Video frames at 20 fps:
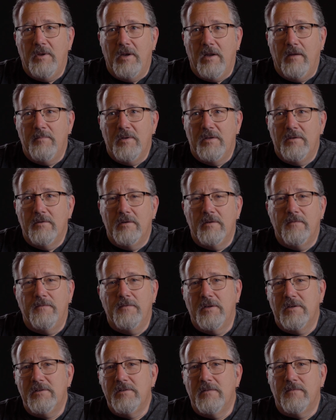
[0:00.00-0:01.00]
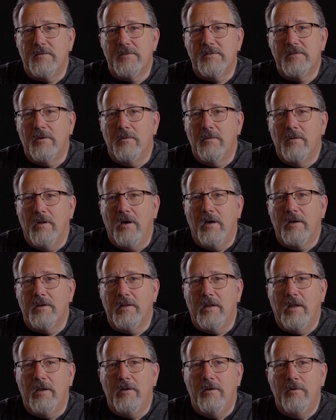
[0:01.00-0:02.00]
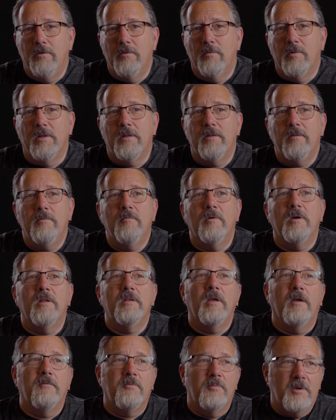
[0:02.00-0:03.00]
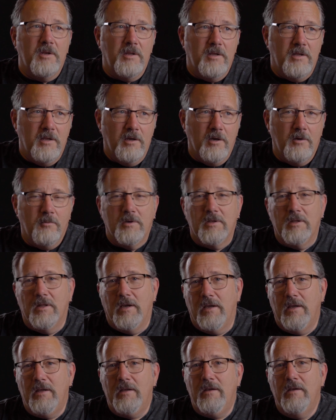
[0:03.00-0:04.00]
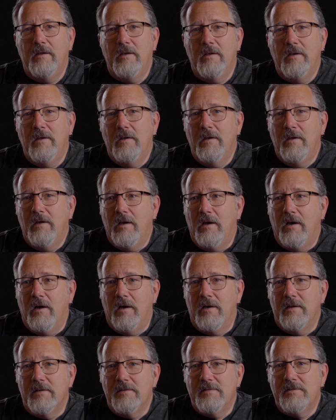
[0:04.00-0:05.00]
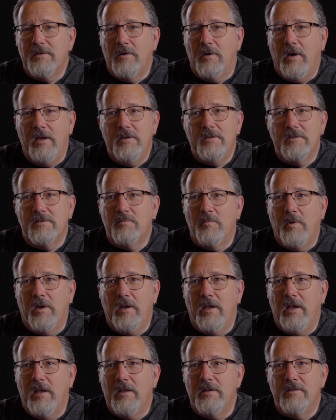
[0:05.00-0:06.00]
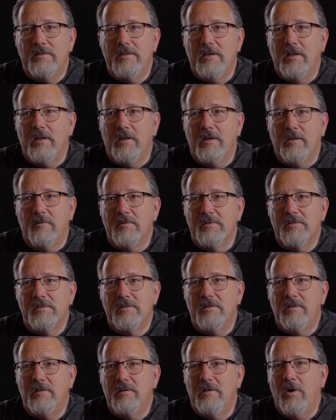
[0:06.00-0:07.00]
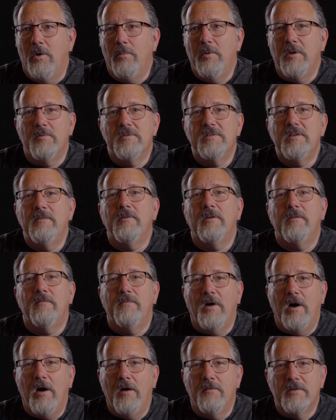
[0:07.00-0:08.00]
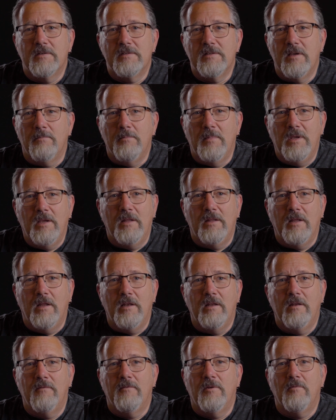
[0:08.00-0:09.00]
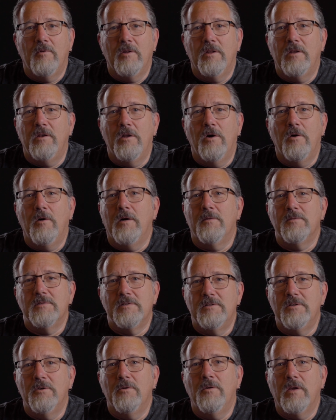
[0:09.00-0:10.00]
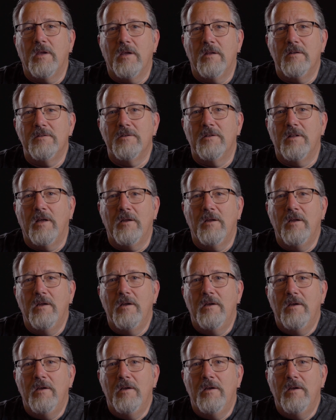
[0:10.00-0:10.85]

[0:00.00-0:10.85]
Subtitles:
mean, I've been doing Affliction for so long that I knew what everybody here would like. So I just went ahead and did it. Nobody was even involved except me. They didn't even really know I was doing it until I